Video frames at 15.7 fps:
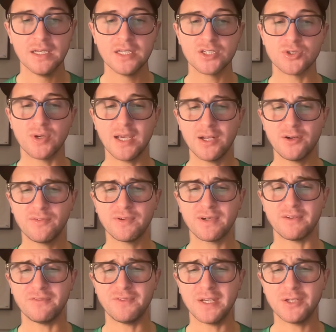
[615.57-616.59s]
So head over
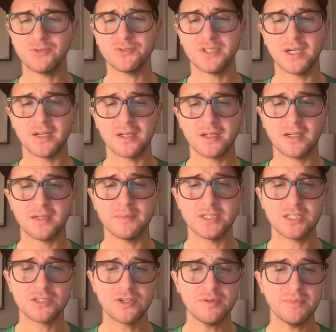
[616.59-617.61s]
to FanDuel.com
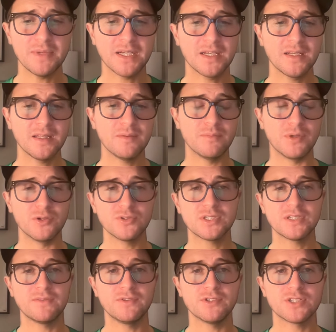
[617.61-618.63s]
and start making the
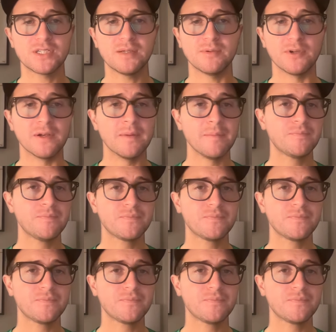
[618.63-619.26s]
most of your summer.